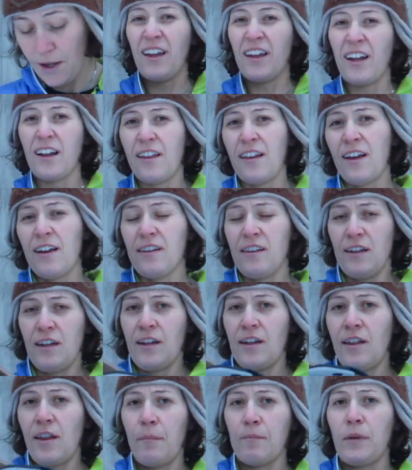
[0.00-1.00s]
Like I said,
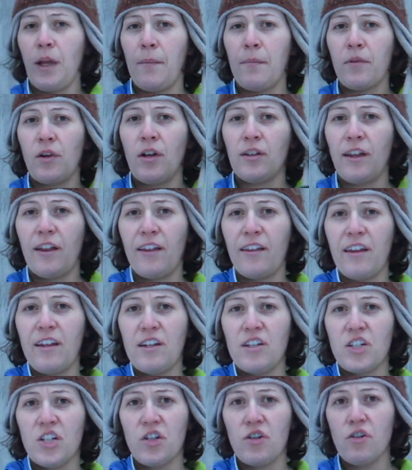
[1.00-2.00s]
they're sometimes called a
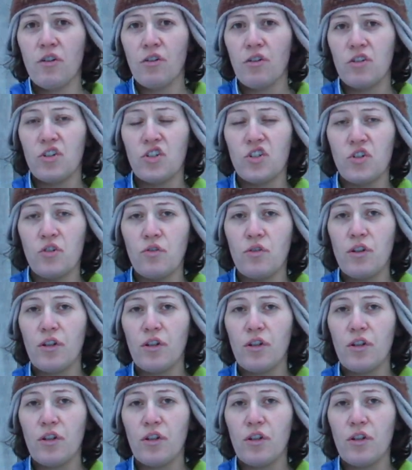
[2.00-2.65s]
ski shoe.